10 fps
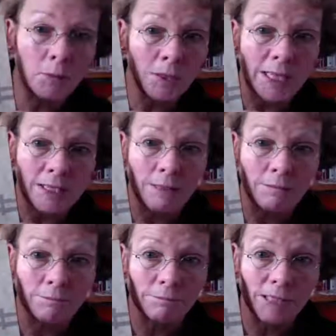bullied
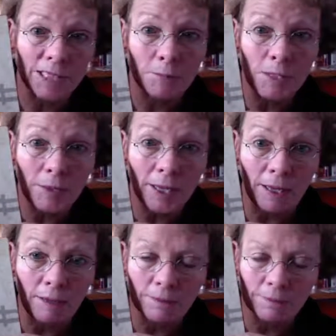by somebody
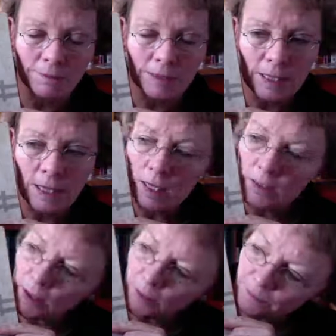bigger.
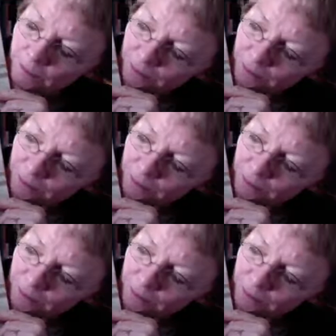So